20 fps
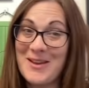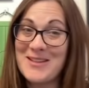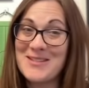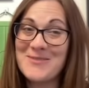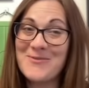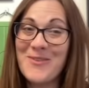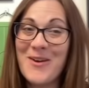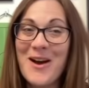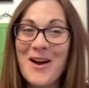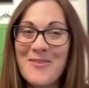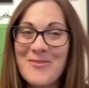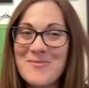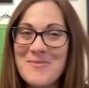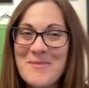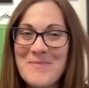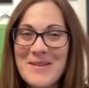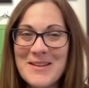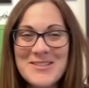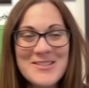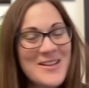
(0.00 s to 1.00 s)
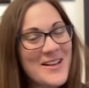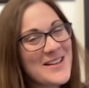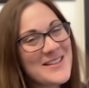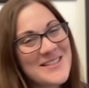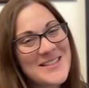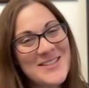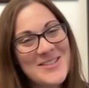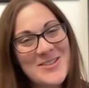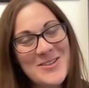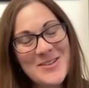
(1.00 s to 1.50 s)
as far from a big
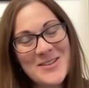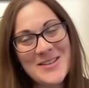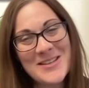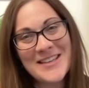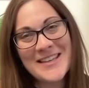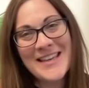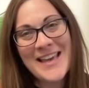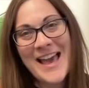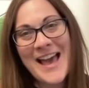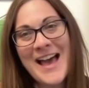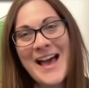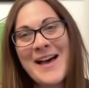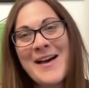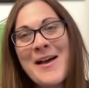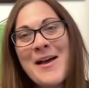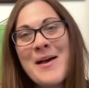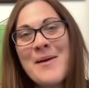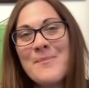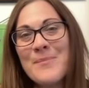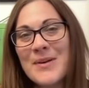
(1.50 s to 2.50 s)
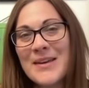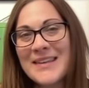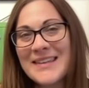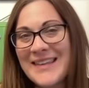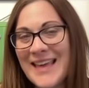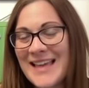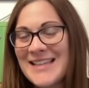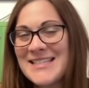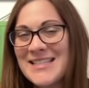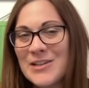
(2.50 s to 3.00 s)
chance as you can get. but
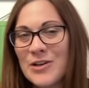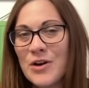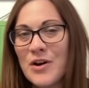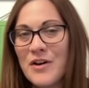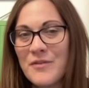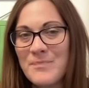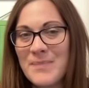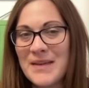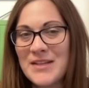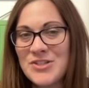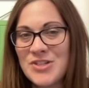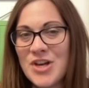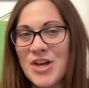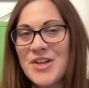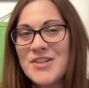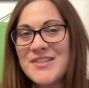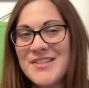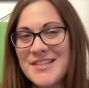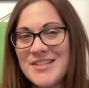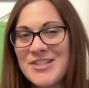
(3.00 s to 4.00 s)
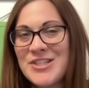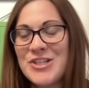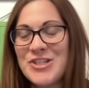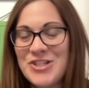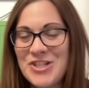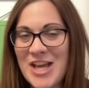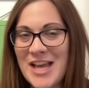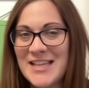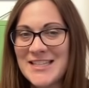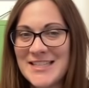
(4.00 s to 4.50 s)
getting a lot of big chances
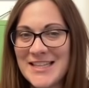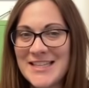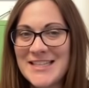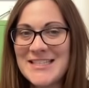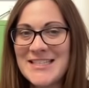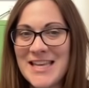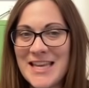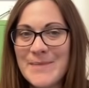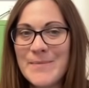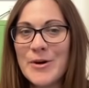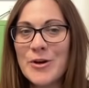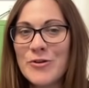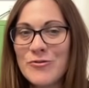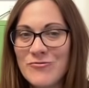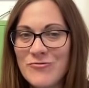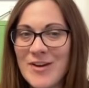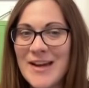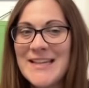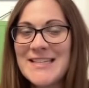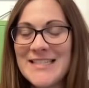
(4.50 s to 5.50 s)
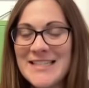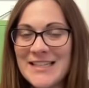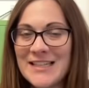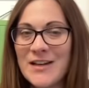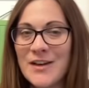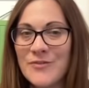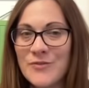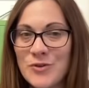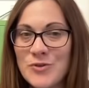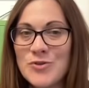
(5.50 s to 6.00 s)
suggests that the team are creating
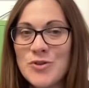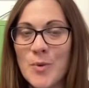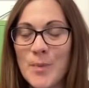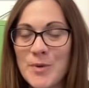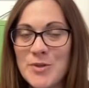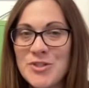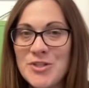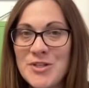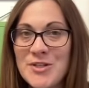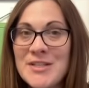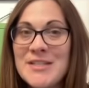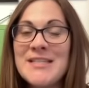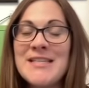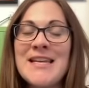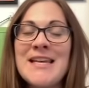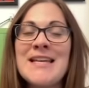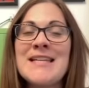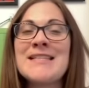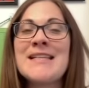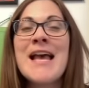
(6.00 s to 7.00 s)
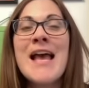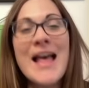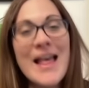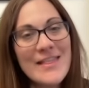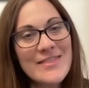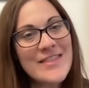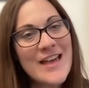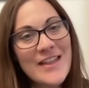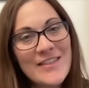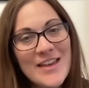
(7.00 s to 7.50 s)
enough good opportunities
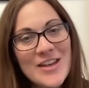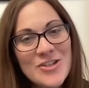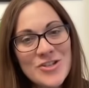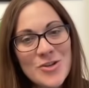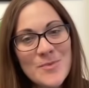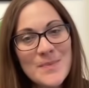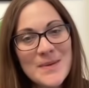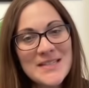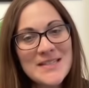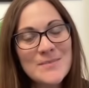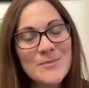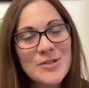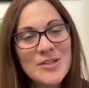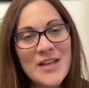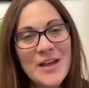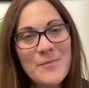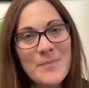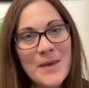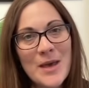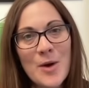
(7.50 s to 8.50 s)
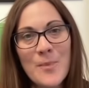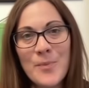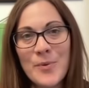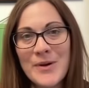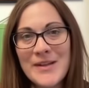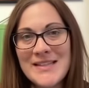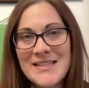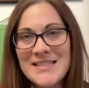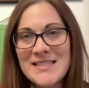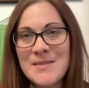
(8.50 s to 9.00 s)
that there should be some good FPL
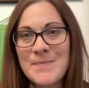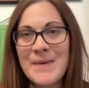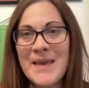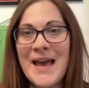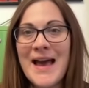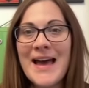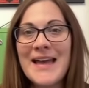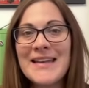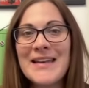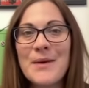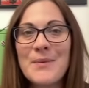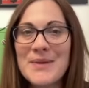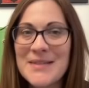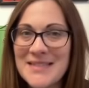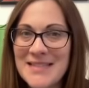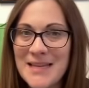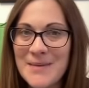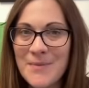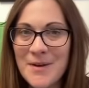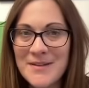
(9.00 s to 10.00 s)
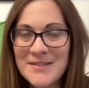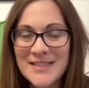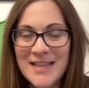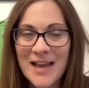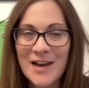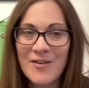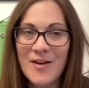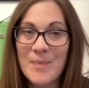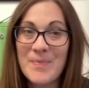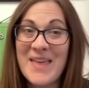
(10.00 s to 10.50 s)
points to be had. Now we see Mo
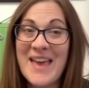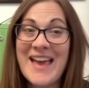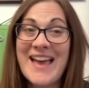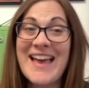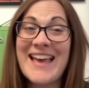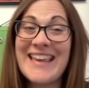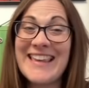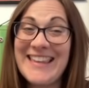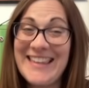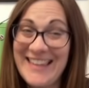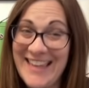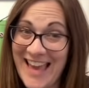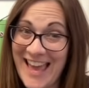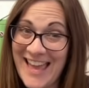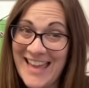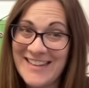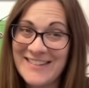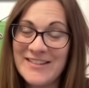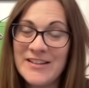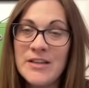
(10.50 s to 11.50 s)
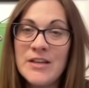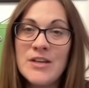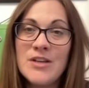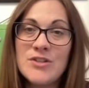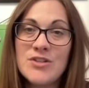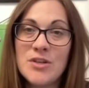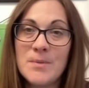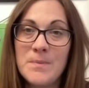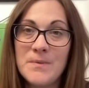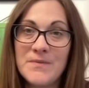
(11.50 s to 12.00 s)
Salah up there again,
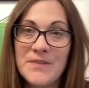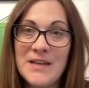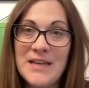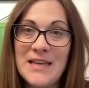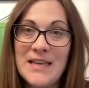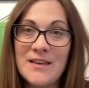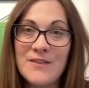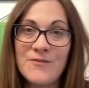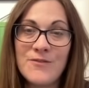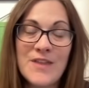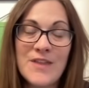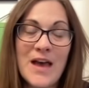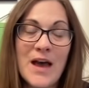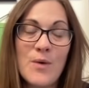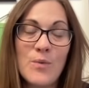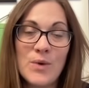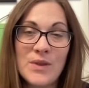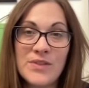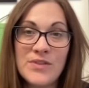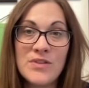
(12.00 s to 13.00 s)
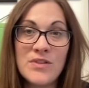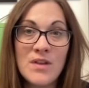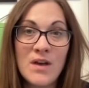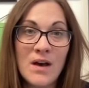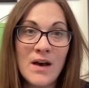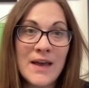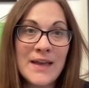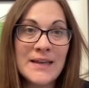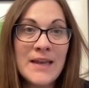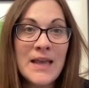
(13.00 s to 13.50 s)
top of the league for that with
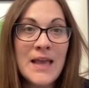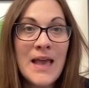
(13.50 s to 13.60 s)
9,